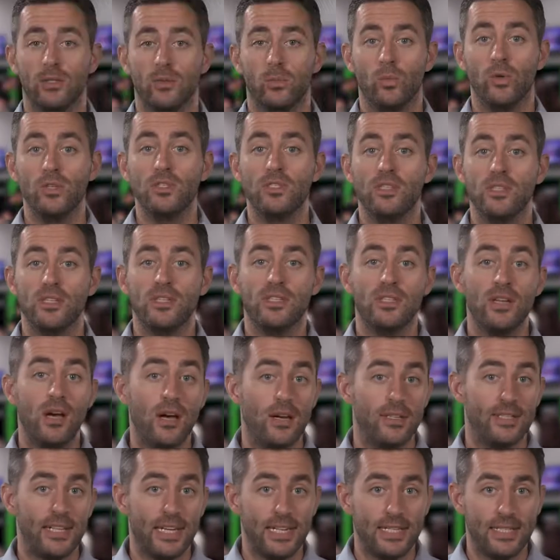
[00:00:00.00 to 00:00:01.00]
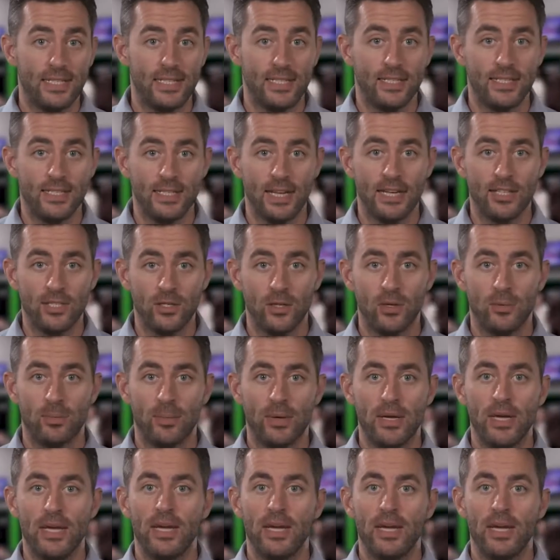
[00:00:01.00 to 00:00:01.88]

Once the start date is set up,